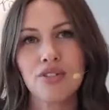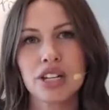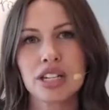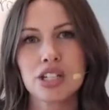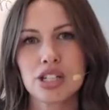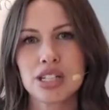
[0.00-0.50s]
And
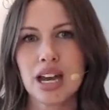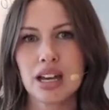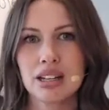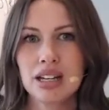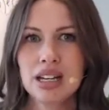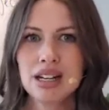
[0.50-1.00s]
I just
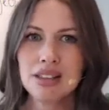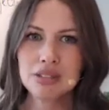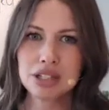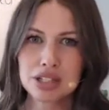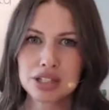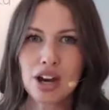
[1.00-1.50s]
had
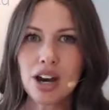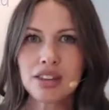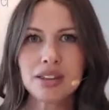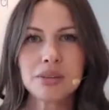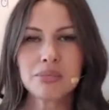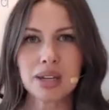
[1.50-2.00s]
this thought
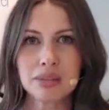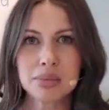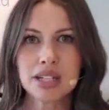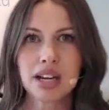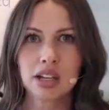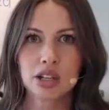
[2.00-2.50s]
that
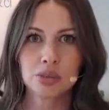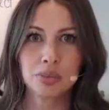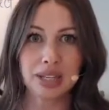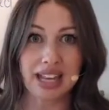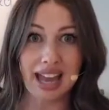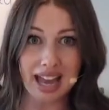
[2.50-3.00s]
maybe I could
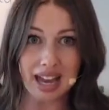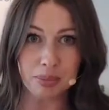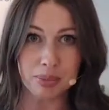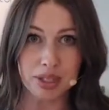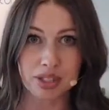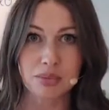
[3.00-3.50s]
be
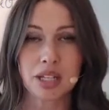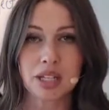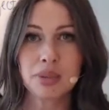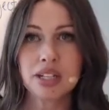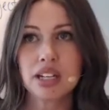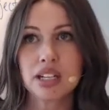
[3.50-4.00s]
happier.
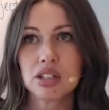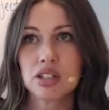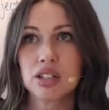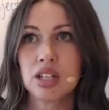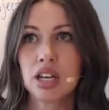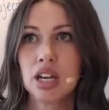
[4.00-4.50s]
Maybe I
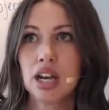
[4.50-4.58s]
could